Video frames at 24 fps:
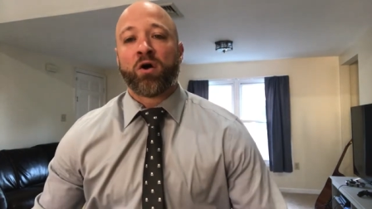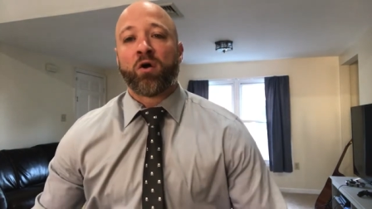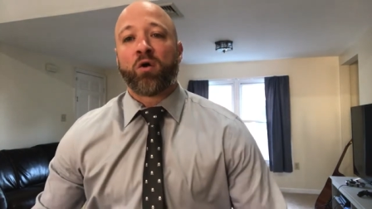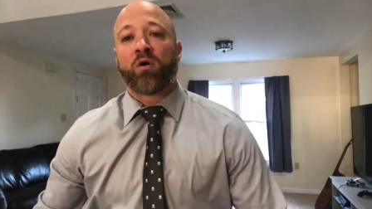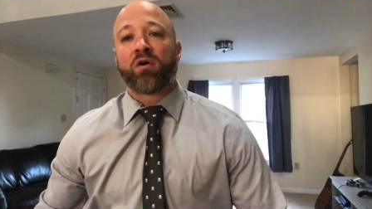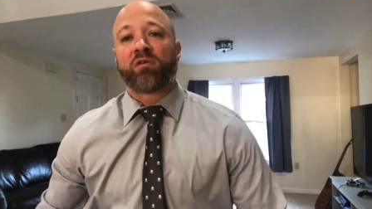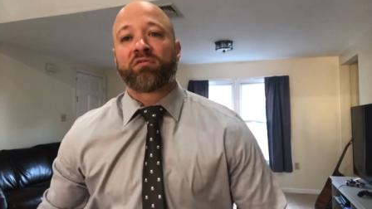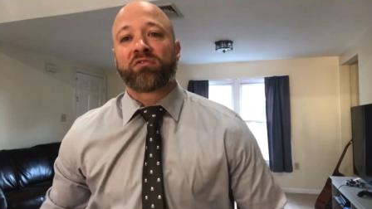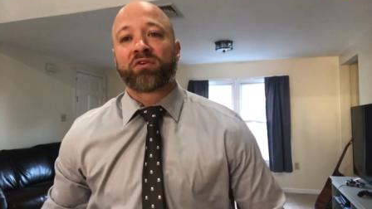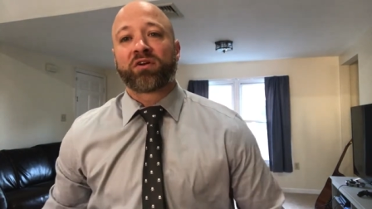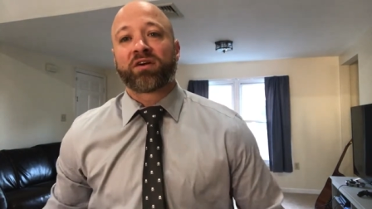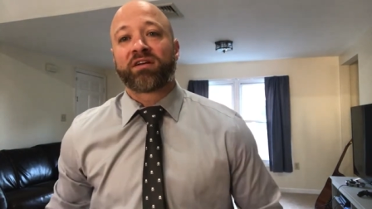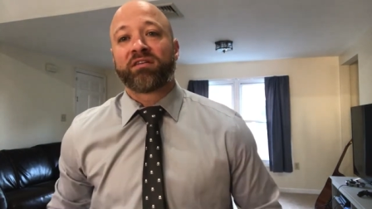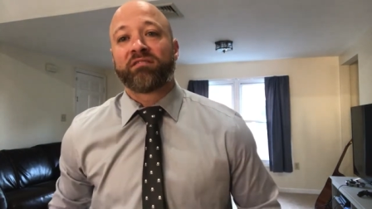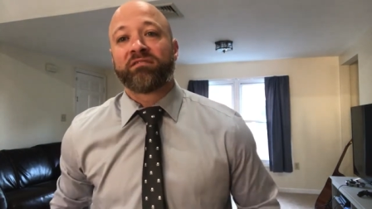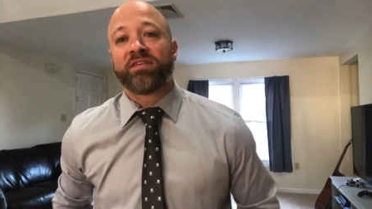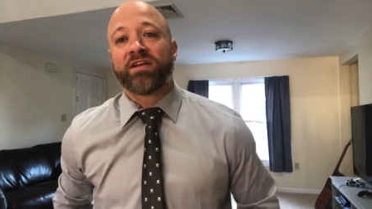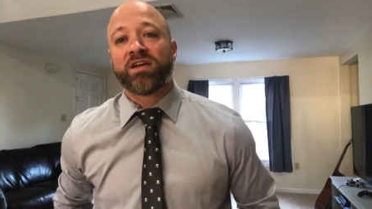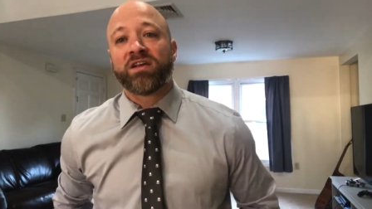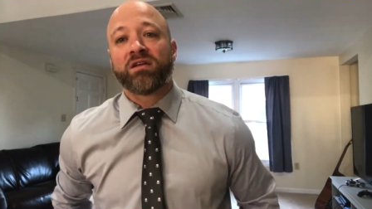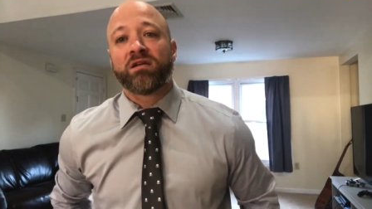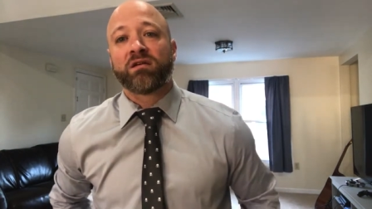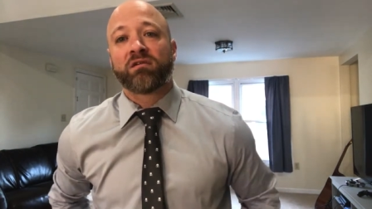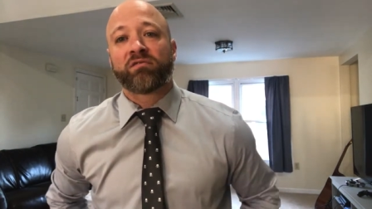offering
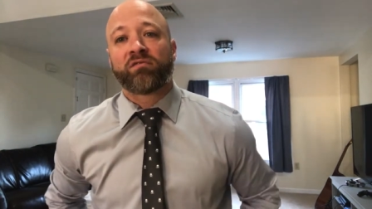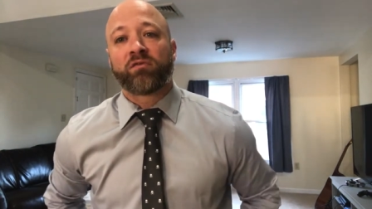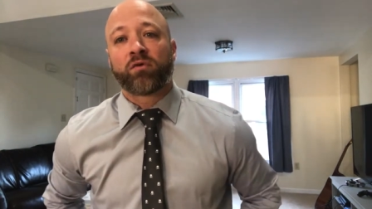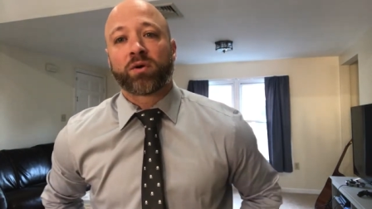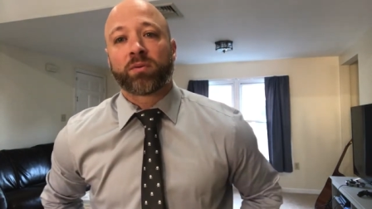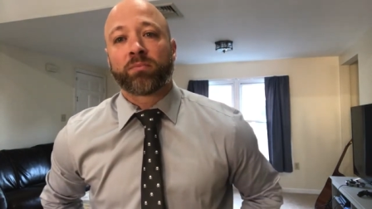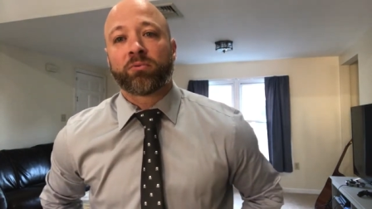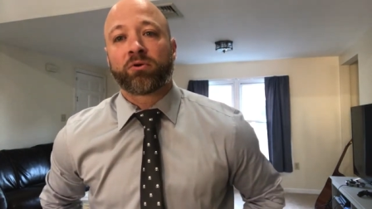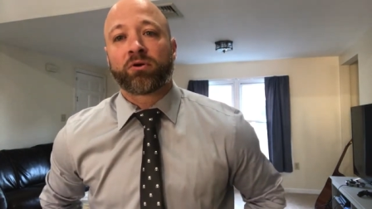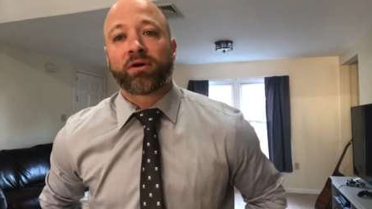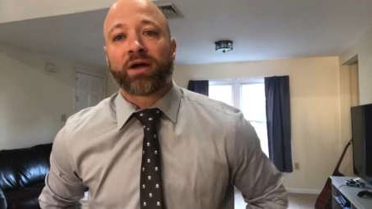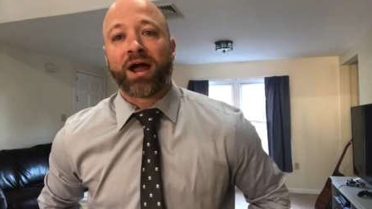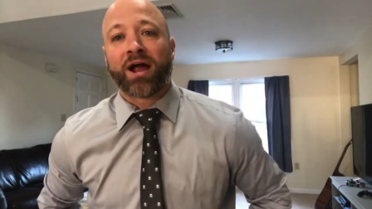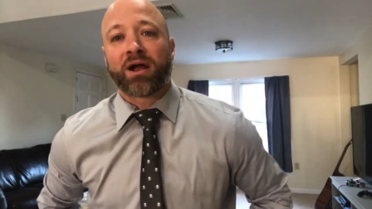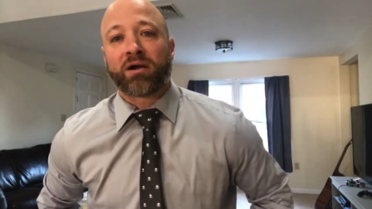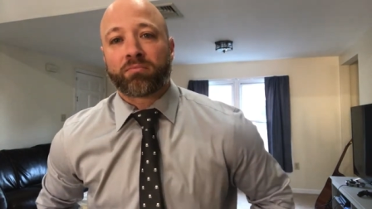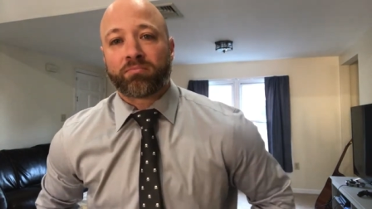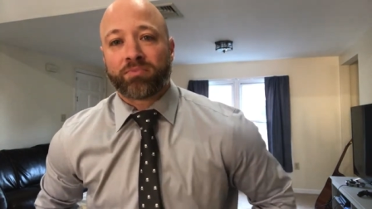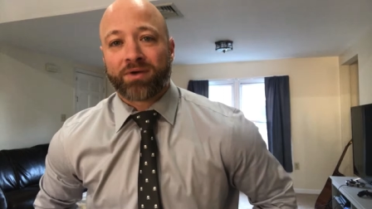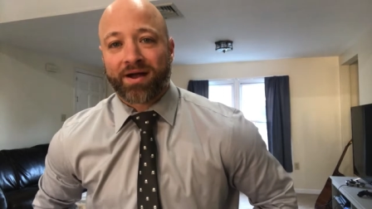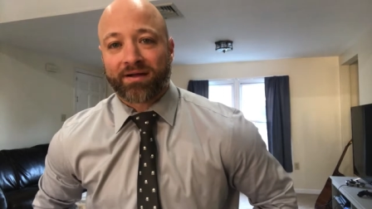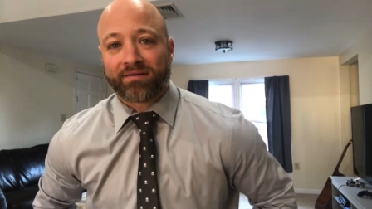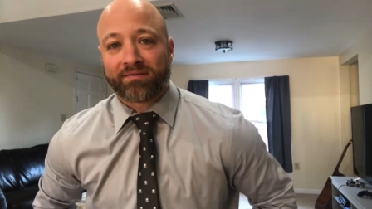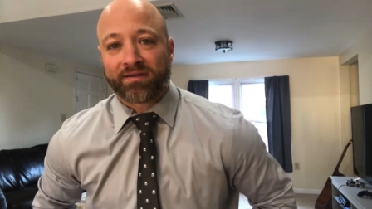convenient, affordable
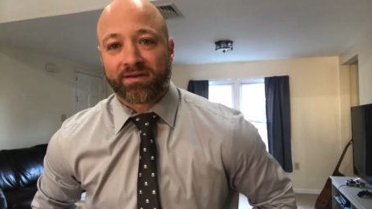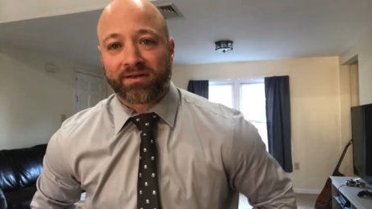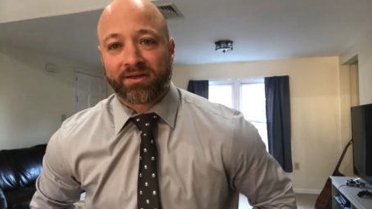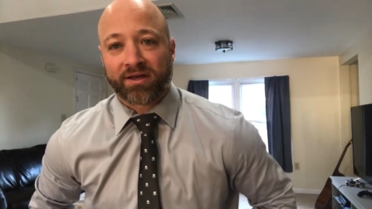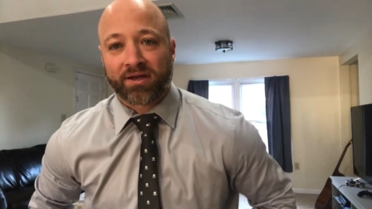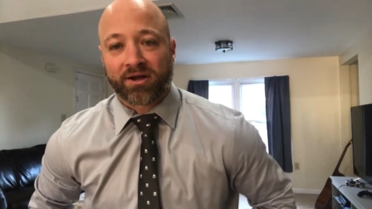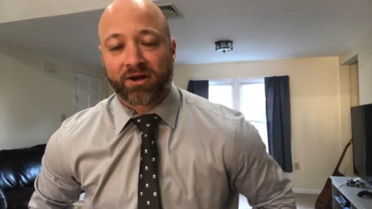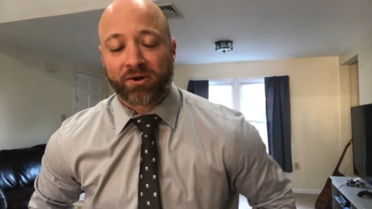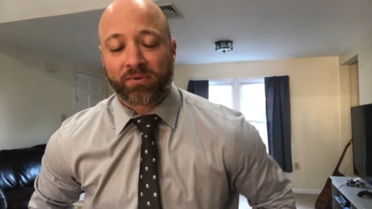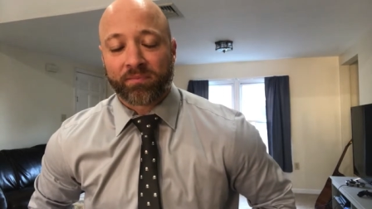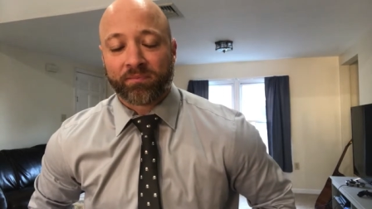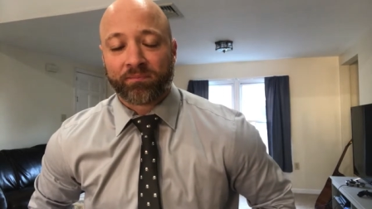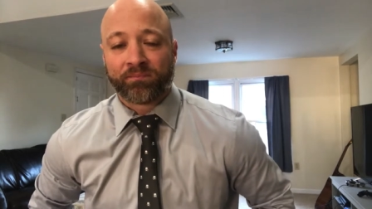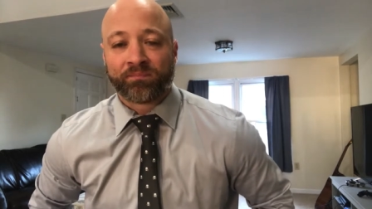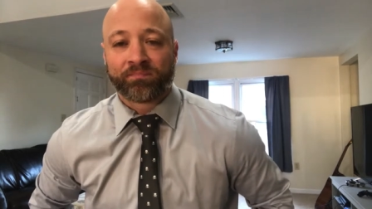chiropractic care.